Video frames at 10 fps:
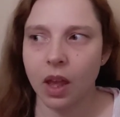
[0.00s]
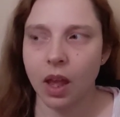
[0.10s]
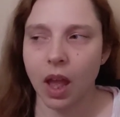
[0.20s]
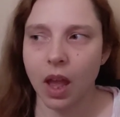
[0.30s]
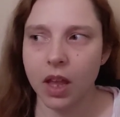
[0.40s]

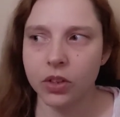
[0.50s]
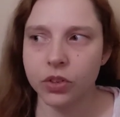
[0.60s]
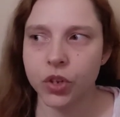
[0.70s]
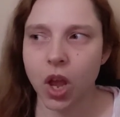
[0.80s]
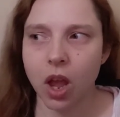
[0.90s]
And
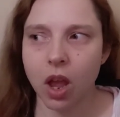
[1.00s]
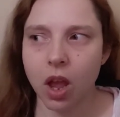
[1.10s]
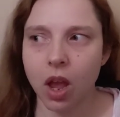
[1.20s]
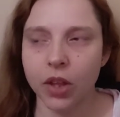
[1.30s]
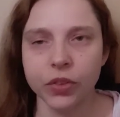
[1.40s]

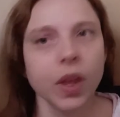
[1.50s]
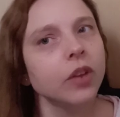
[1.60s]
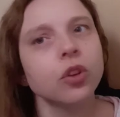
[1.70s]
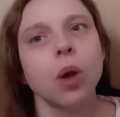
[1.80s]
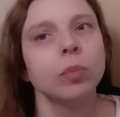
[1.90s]
I said
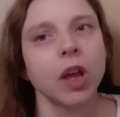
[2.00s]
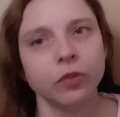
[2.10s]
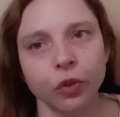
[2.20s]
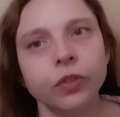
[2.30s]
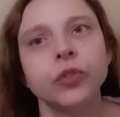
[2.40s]
on my
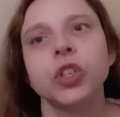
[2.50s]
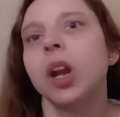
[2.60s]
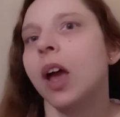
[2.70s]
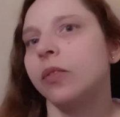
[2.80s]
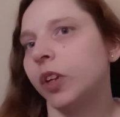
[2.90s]
4th of
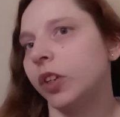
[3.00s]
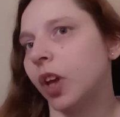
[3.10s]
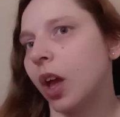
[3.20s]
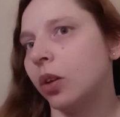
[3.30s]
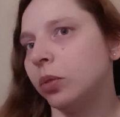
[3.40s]
July
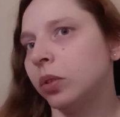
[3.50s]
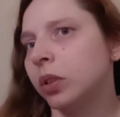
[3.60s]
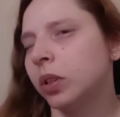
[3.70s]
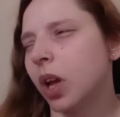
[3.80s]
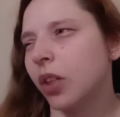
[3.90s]
video,
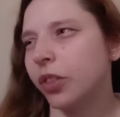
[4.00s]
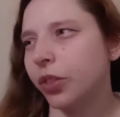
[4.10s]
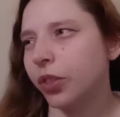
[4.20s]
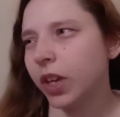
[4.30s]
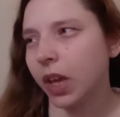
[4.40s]
I
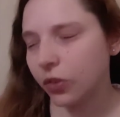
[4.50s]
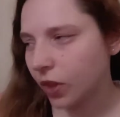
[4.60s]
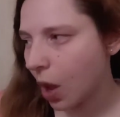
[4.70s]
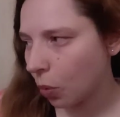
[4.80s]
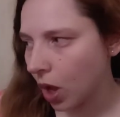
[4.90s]
think it's
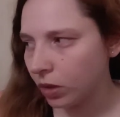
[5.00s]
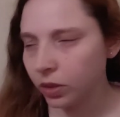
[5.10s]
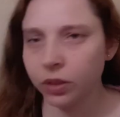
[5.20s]
that one,